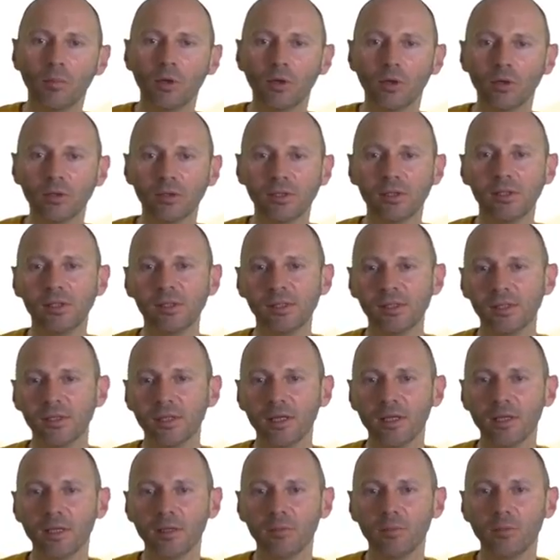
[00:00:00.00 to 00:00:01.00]
blood
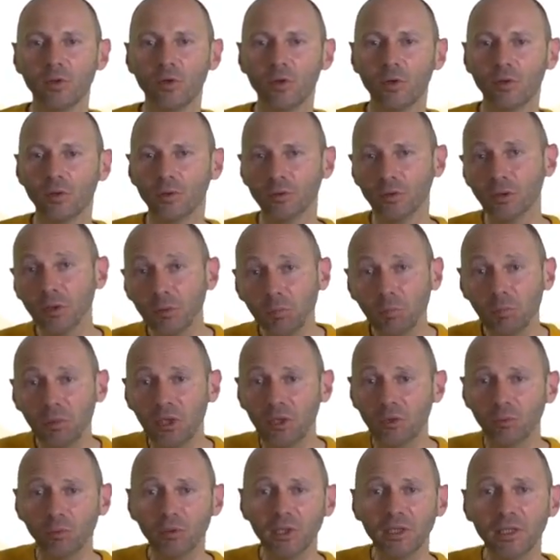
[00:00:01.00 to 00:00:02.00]
system, or in
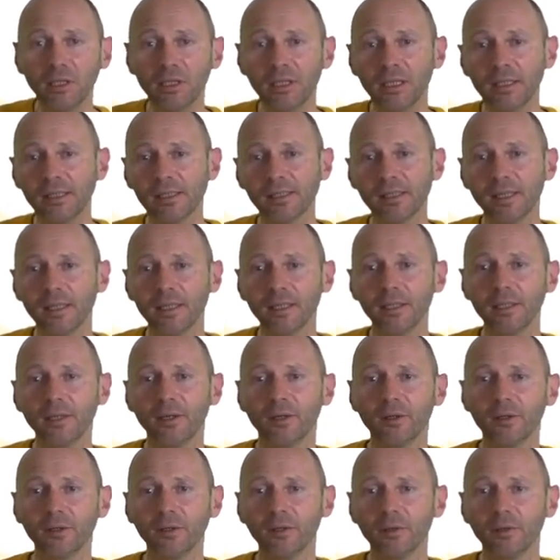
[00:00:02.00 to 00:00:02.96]
between, let's say.